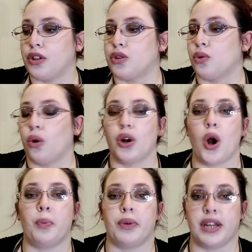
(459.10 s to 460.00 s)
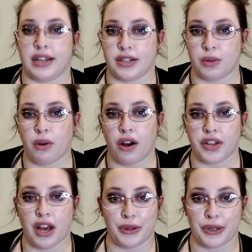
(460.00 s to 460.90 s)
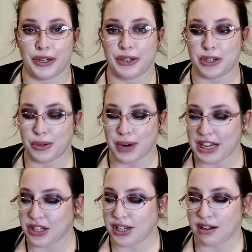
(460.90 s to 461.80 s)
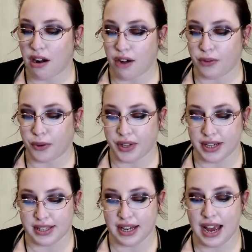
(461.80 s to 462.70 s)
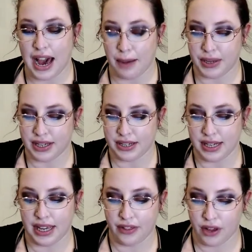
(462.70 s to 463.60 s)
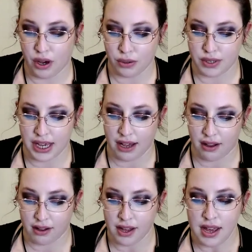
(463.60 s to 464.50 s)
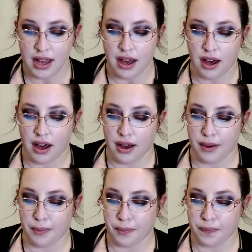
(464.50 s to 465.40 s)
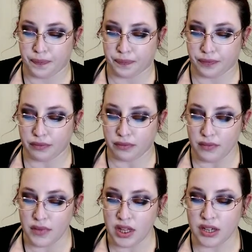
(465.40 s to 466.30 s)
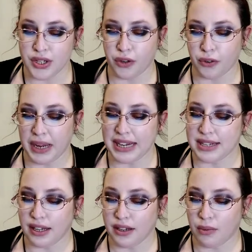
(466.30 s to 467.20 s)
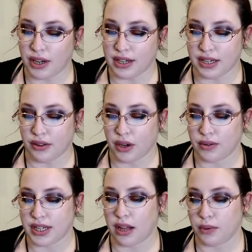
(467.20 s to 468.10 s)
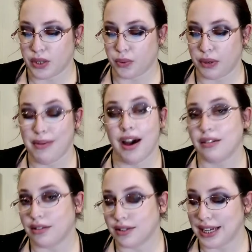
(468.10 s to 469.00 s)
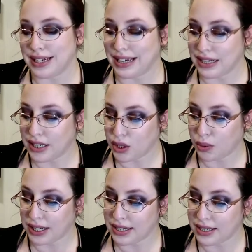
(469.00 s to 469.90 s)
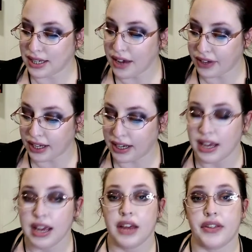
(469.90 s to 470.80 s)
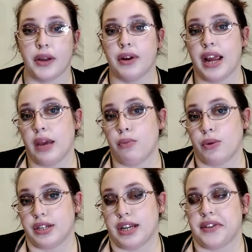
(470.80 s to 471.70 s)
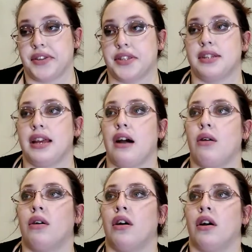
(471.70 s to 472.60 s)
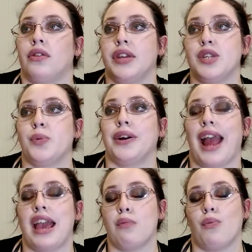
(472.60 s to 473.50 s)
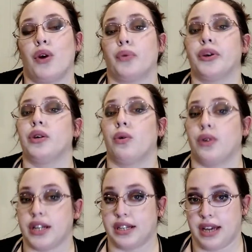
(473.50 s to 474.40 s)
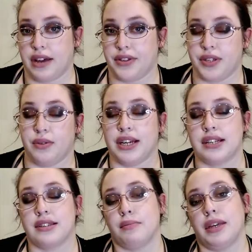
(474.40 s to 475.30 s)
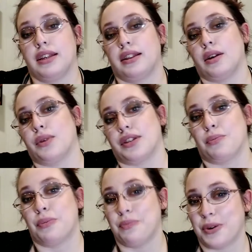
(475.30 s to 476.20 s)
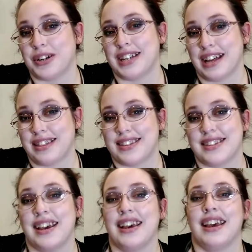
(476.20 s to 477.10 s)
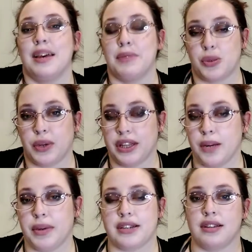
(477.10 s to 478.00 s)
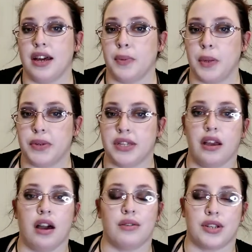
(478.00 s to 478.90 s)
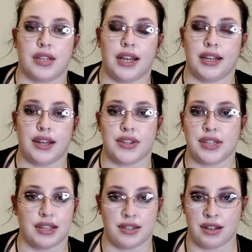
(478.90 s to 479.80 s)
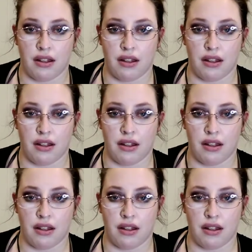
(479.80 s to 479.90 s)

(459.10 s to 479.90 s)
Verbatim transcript: the door opening to all the other tragic, awful things that happened in the hotel. Um, so from 1891 until the hotel was remodeled in 1927, there were eight more deaths. Now, these were eight more recorded deaths, so that doesn't mean that there wasn't more deaths in between there because a lot of people say, oh, just eight deaths, that's